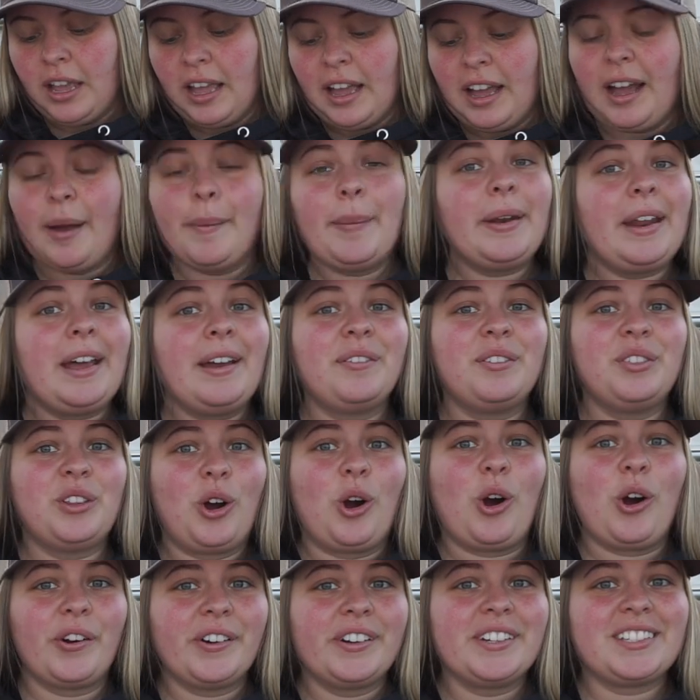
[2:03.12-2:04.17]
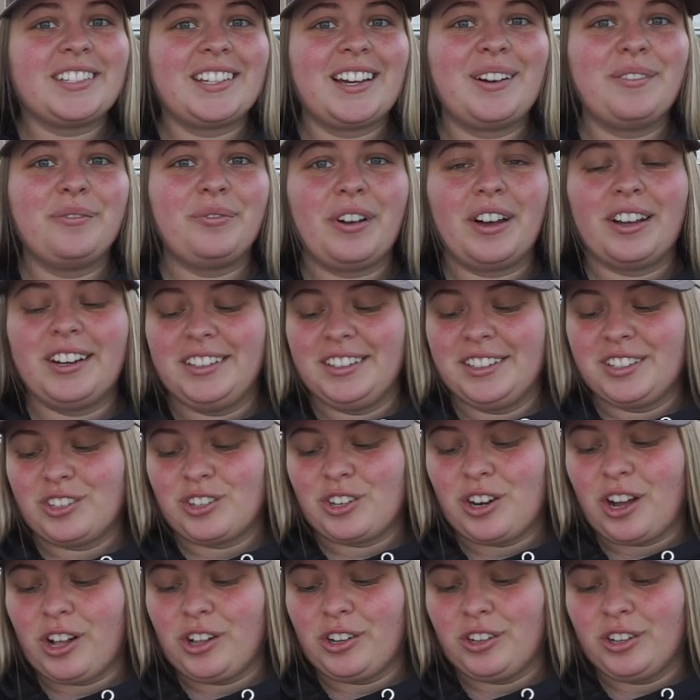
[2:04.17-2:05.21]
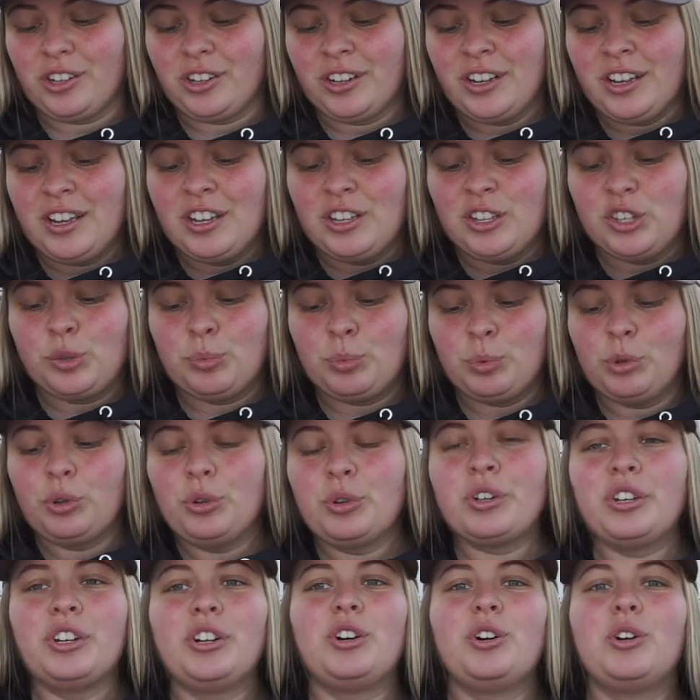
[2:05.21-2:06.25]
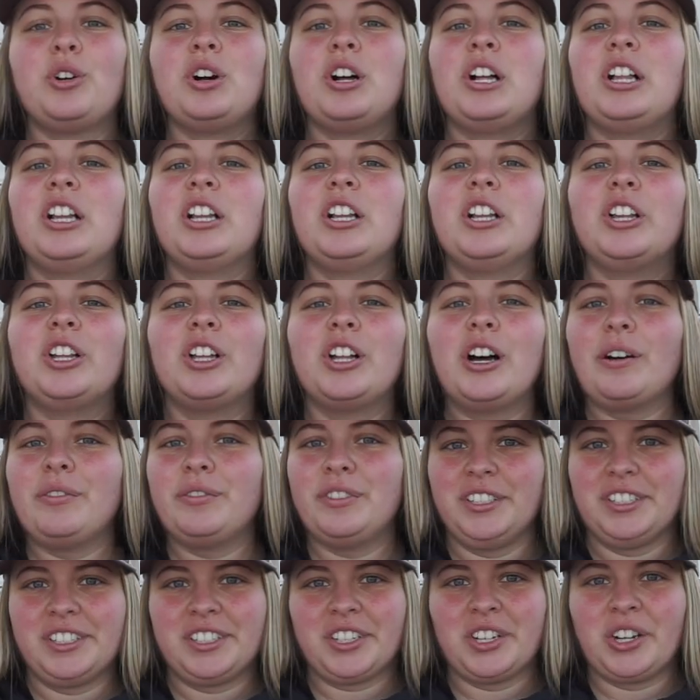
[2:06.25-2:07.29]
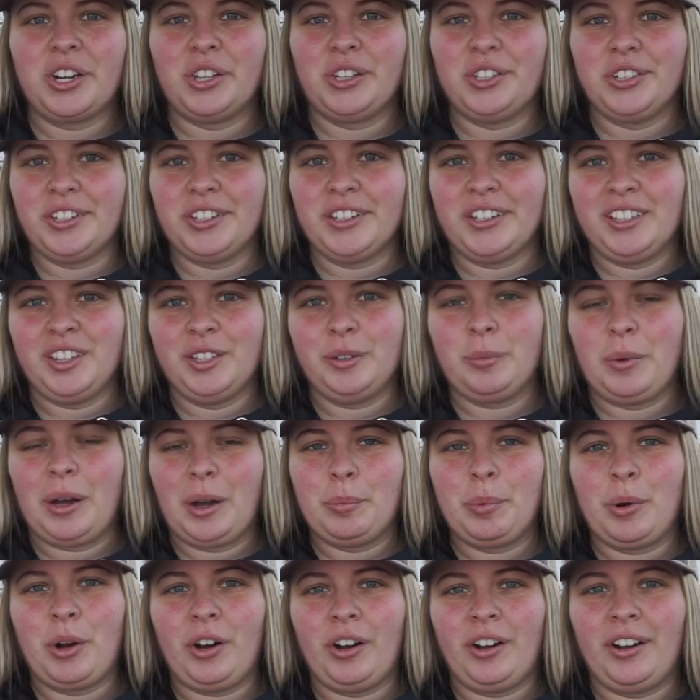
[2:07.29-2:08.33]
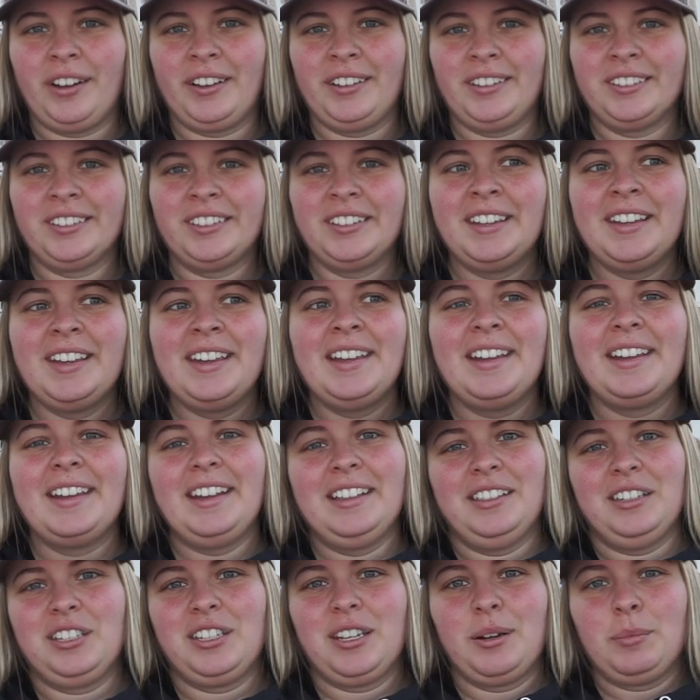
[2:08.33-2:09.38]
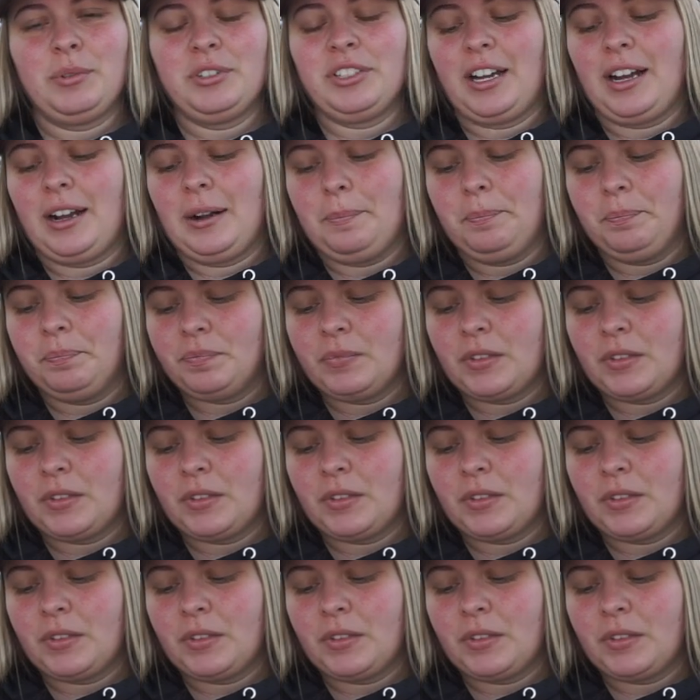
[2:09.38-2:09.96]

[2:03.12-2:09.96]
I've been having the hardest time finding this color. The bluegill love this color in my pond in the summertime.